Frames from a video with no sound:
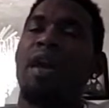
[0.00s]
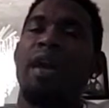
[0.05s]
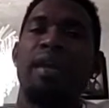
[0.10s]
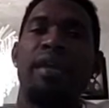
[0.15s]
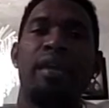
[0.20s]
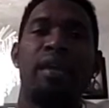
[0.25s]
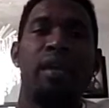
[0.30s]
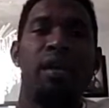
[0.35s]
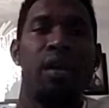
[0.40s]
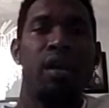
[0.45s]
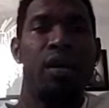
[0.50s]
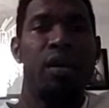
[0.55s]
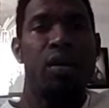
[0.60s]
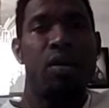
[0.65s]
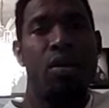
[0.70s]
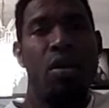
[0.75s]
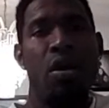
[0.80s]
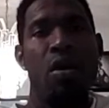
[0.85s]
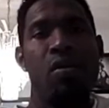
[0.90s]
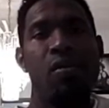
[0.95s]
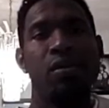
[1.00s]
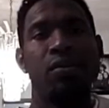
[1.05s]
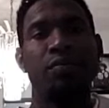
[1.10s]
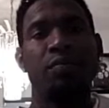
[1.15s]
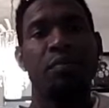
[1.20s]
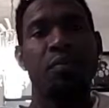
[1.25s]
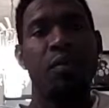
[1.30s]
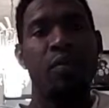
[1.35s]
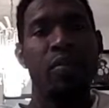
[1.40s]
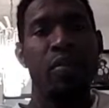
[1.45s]
They are here
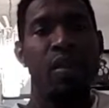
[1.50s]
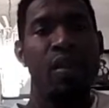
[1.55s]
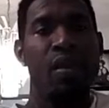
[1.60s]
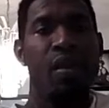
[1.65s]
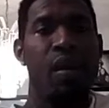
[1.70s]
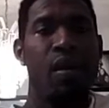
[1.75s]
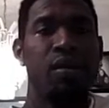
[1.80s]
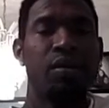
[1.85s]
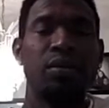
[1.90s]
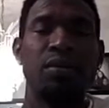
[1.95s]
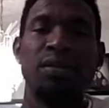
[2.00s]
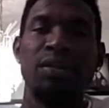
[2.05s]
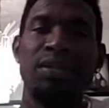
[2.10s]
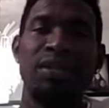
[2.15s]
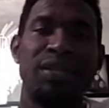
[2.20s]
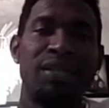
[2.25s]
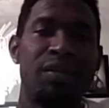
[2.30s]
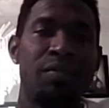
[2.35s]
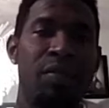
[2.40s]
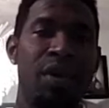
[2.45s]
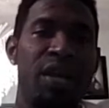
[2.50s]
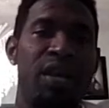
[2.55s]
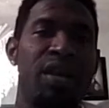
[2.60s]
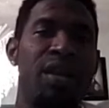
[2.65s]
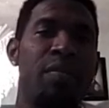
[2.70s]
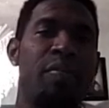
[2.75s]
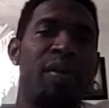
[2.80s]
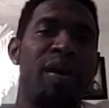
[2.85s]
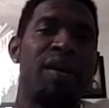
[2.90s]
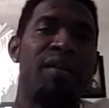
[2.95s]
now. See
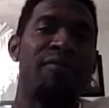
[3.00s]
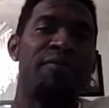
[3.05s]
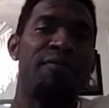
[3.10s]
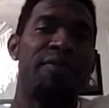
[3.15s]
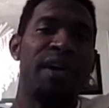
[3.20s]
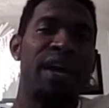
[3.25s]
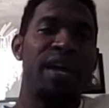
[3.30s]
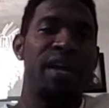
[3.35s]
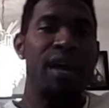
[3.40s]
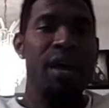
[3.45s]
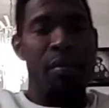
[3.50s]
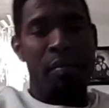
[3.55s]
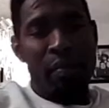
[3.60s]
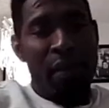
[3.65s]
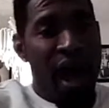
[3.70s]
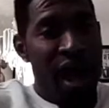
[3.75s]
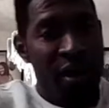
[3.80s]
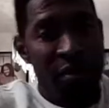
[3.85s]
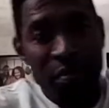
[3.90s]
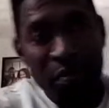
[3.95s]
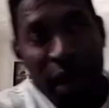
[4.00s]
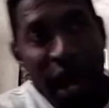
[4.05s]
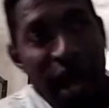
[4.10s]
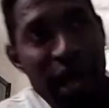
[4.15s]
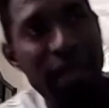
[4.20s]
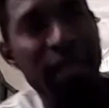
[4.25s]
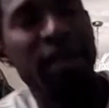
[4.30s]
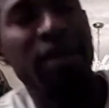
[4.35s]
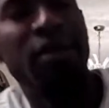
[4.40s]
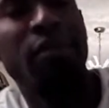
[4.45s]
man up on fire, bang
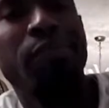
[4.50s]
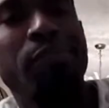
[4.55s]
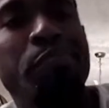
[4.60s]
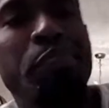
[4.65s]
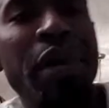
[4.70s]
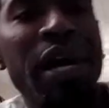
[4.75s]
bang,